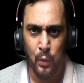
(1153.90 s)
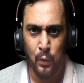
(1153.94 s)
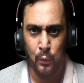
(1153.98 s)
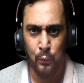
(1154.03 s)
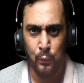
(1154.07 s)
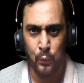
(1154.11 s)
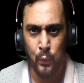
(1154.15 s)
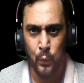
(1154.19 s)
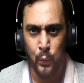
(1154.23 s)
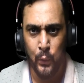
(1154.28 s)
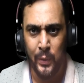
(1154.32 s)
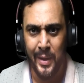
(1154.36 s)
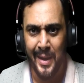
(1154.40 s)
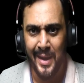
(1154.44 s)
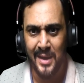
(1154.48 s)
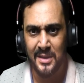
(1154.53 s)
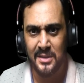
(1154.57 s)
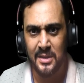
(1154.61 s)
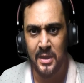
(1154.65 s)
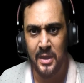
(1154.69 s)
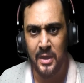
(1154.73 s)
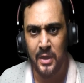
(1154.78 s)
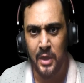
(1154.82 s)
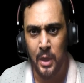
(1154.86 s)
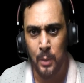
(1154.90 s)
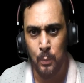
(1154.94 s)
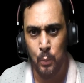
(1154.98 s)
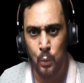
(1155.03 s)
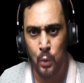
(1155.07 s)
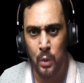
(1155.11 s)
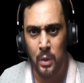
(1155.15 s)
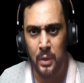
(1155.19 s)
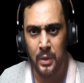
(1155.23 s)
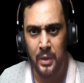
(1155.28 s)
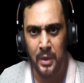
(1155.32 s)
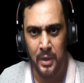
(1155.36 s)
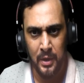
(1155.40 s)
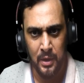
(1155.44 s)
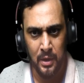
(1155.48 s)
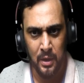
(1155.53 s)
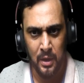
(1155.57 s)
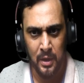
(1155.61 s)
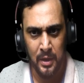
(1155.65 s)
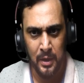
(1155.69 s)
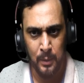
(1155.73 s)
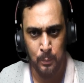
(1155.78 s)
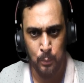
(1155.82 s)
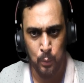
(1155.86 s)
viewed as a tabular data
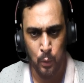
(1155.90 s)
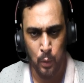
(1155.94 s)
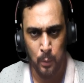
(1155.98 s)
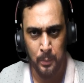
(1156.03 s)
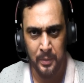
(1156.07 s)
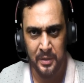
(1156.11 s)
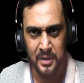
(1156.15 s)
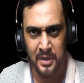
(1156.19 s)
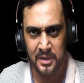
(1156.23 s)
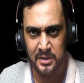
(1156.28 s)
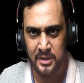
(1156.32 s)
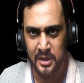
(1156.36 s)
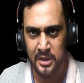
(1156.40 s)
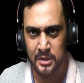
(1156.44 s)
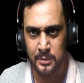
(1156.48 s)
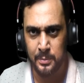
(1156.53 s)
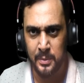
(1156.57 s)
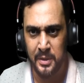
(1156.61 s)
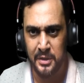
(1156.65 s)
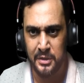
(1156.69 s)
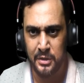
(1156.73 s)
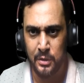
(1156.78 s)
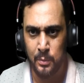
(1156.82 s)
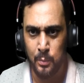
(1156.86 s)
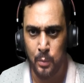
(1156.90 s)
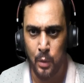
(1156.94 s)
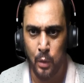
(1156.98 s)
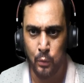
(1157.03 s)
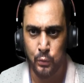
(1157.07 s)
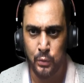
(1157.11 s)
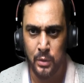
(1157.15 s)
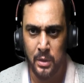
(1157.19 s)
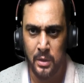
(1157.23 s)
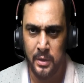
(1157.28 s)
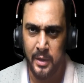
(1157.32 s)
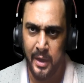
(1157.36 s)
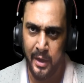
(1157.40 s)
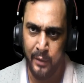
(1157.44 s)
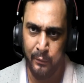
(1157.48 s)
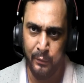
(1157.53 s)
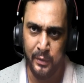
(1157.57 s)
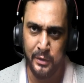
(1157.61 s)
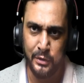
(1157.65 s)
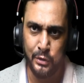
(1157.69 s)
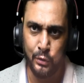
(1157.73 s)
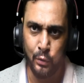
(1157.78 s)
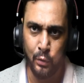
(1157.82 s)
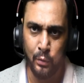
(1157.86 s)
in Prometheus expression browser that we
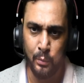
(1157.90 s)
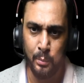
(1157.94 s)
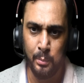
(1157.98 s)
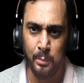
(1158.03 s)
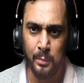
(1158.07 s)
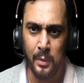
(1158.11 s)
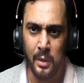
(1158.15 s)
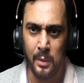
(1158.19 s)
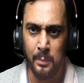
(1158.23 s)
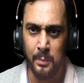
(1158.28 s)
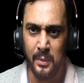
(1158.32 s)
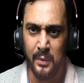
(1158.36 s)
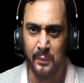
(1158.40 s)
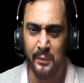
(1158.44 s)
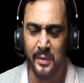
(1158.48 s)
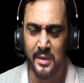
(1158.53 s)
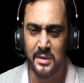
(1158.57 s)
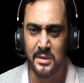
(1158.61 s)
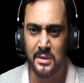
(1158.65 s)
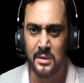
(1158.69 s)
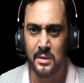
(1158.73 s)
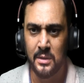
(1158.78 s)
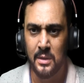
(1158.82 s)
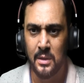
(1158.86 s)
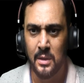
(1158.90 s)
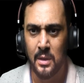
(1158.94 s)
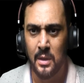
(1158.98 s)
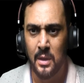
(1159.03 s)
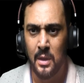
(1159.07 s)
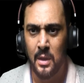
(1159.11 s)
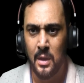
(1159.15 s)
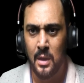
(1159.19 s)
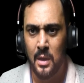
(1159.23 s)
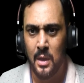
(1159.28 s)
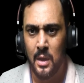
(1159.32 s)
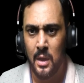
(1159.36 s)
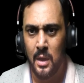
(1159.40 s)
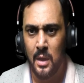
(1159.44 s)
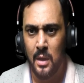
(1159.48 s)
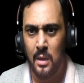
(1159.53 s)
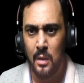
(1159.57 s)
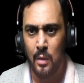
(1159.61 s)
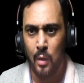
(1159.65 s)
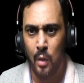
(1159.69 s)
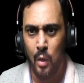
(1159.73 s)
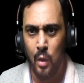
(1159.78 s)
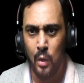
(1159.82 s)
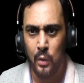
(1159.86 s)
shown in previous,
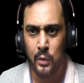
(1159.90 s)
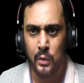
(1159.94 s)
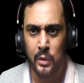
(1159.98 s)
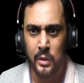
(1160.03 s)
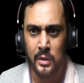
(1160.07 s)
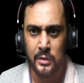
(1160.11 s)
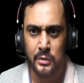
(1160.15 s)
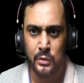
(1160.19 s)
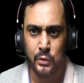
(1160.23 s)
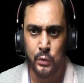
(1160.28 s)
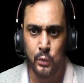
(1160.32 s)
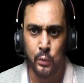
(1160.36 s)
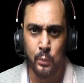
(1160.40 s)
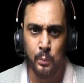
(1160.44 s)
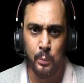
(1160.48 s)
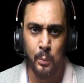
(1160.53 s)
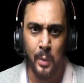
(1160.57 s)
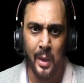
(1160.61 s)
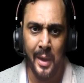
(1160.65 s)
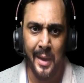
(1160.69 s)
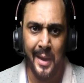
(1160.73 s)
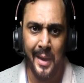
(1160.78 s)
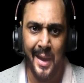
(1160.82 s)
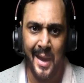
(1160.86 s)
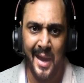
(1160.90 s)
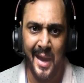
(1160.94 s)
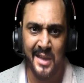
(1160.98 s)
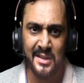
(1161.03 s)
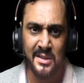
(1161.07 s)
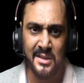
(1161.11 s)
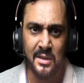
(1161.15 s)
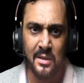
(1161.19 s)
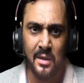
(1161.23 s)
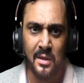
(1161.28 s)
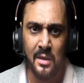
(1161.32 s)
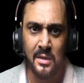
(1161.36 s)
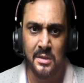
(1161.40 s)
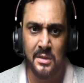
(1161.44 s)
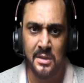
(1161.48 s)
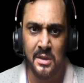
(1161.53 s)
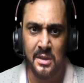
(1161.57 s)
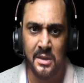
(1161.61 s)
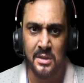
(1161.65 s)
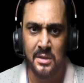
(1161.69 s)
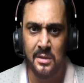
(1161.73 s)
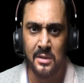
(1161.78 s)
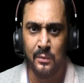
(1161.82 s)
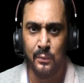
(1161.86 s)
or consumed by external
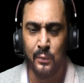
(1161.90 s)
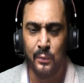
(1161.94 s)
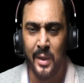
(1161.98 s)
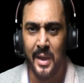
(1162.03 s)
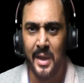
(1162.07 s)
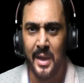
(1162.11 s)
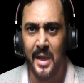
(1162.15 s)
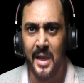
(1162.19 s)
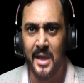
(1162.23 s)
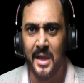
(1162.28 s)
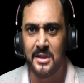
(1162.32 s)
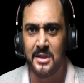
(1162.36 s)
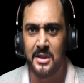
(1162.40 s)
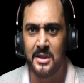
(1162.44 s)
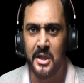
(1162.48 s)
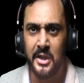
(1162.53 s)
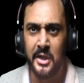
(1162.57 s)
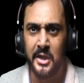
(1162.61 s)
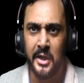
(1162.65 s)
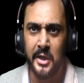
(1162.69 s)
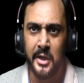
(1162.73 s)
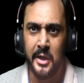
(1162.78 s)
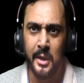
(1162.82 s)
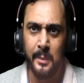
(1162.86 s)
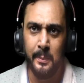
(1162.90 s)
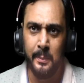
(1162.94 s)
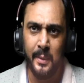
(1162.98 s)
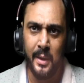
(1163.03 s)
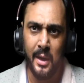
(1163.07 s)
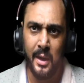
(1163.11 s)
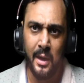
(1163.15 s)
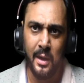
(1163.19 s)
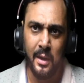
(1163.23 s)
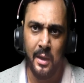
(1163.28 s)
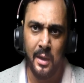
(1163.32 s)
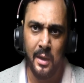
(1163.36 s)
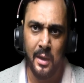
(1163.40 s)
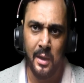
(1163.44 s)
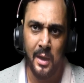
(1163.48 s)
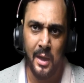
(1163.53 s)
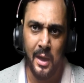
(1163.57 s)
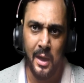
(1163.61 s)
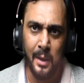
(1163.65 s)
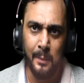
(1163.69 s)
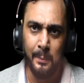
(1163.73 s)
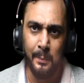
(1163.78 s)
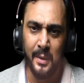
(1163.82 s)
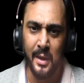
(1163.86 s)
system via HTTP
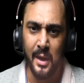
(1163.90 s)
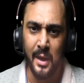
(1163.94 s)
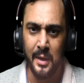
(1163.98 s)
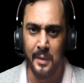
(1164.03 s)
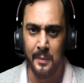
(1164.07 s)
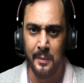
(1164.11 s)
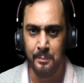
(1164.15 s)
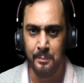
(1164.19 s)
API.